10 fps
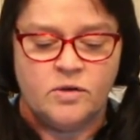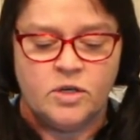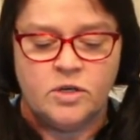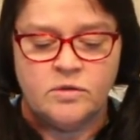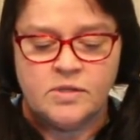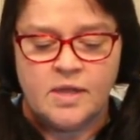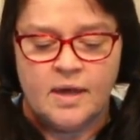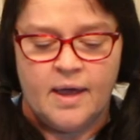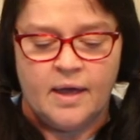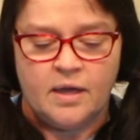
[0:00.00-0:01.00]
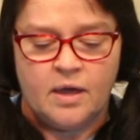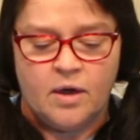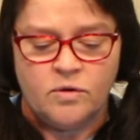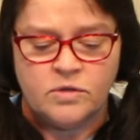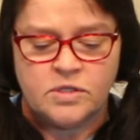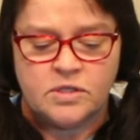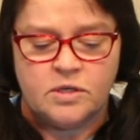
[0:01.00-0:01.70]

You could use the egg yolks.